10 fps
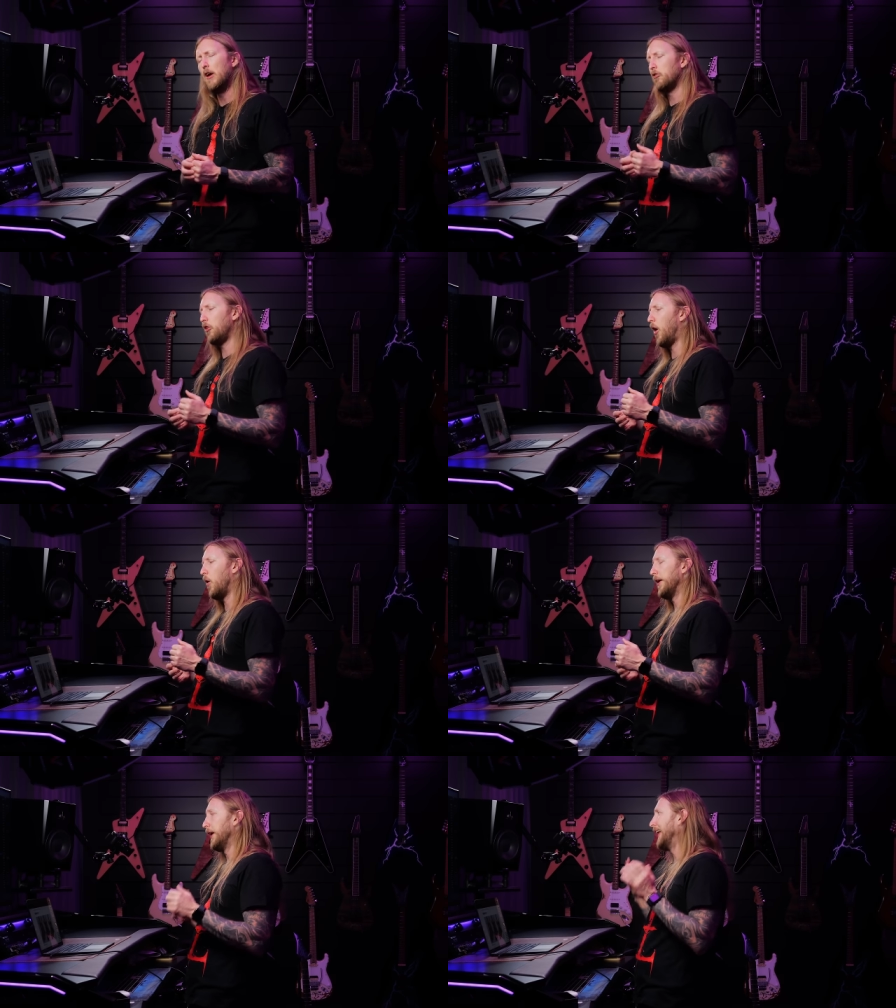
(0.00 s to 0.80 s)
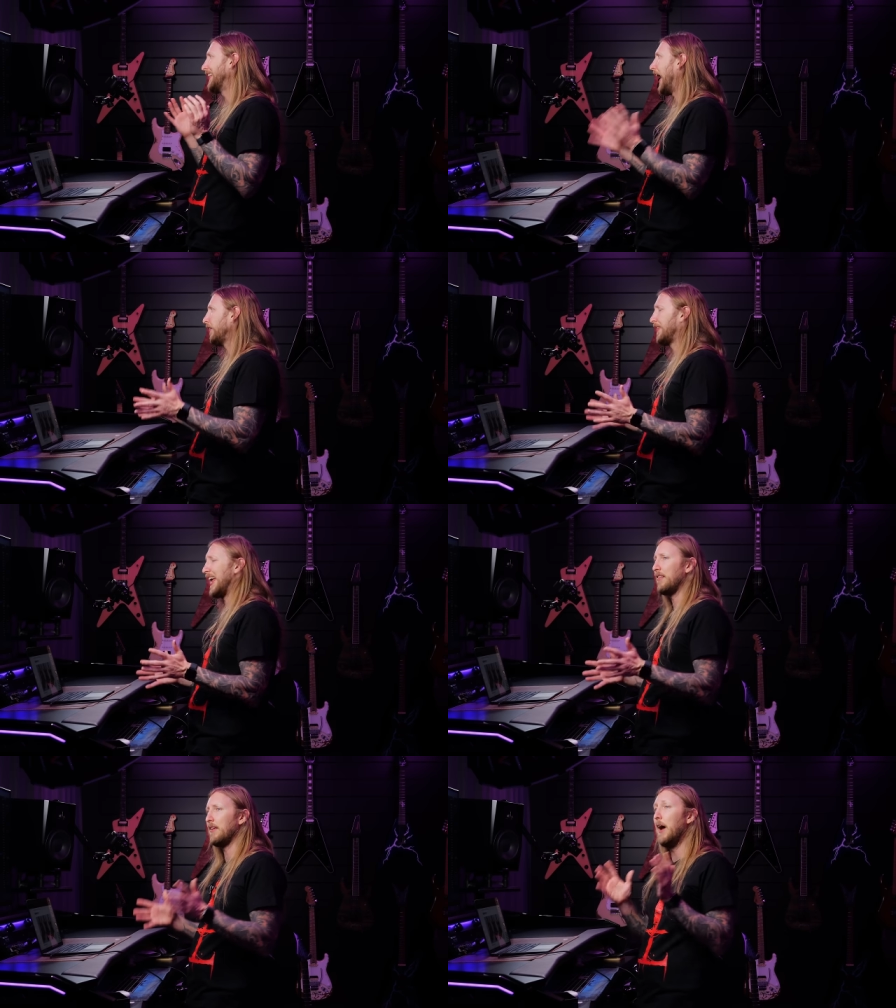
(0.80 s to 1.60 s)
So in that
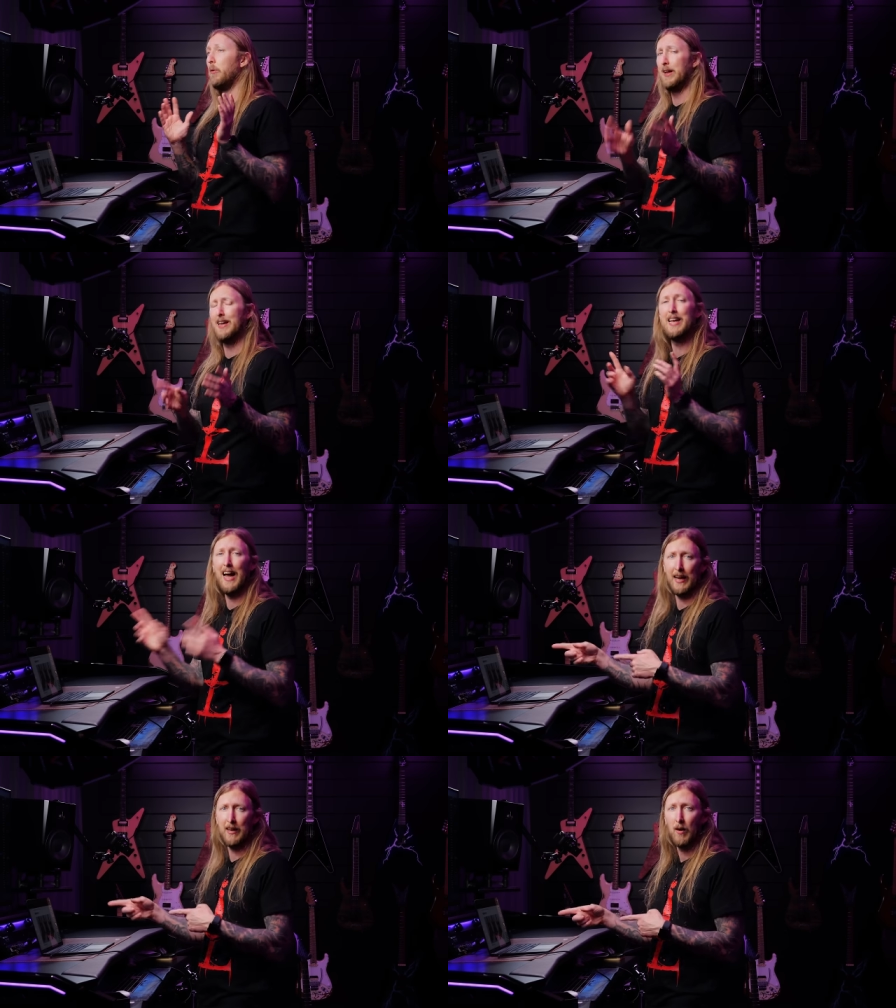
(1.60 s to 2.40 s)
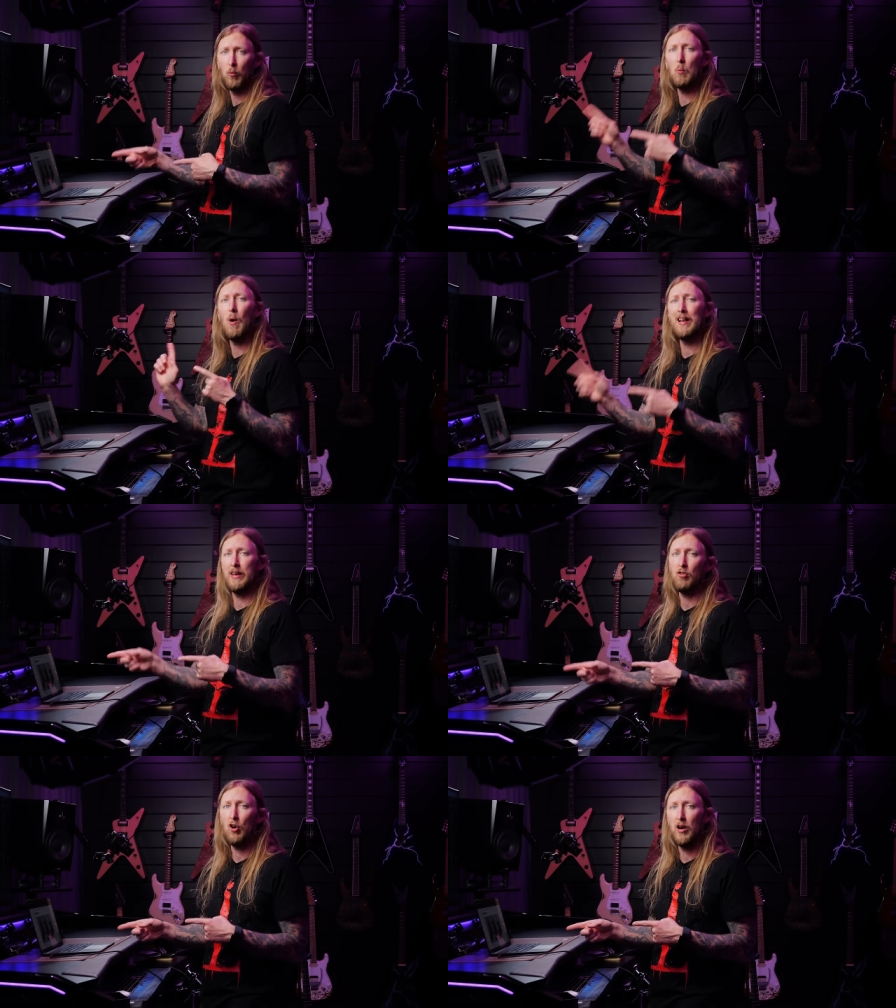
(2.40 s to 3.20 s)
sense, I really like what Wylde
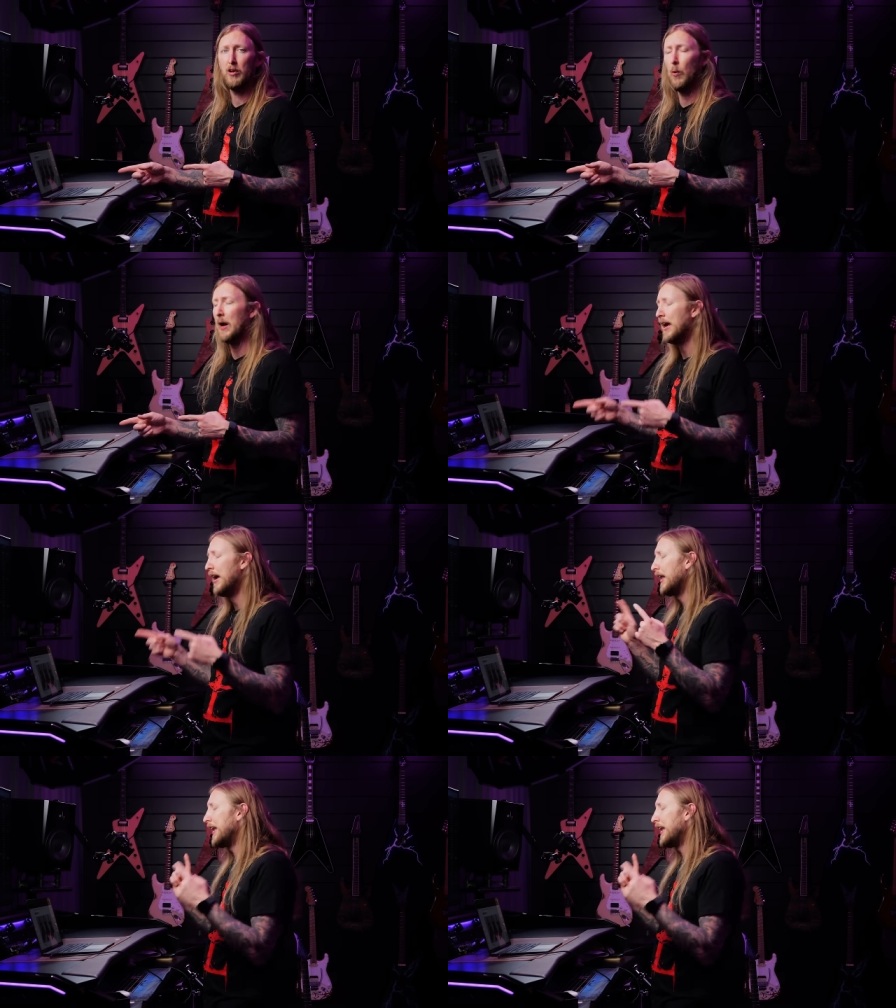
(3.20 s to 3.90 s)
Guitar are doing.